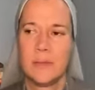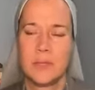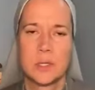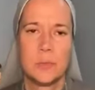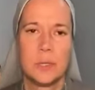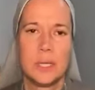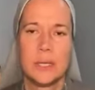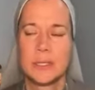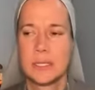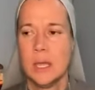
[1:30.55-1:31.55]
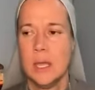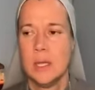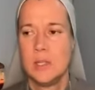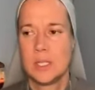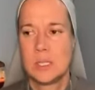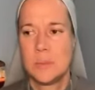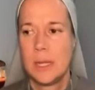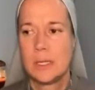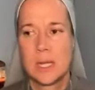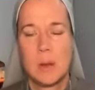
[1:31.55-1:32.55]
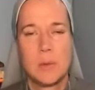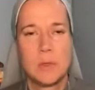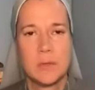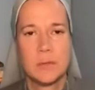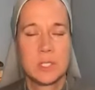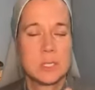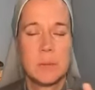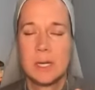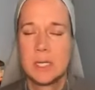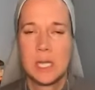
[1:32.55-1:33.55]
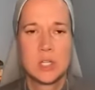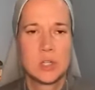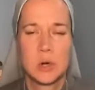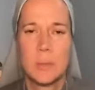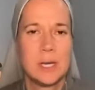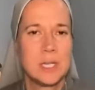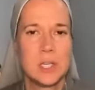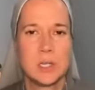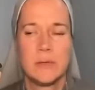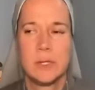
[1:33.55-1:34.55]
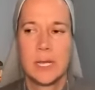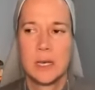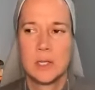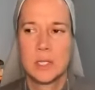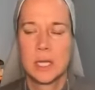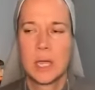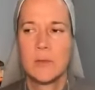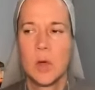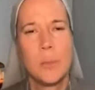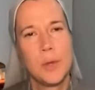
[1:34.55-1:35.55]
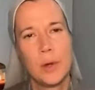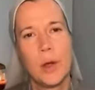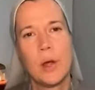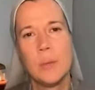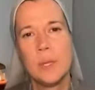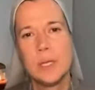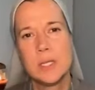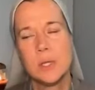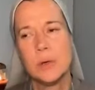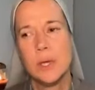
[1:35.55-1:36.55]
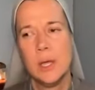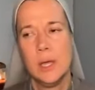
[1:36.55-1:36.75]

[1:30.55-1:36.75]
And so, really, it's just spending time with it, just a meditation, a short meditation every day to just kind of open your heart a bit to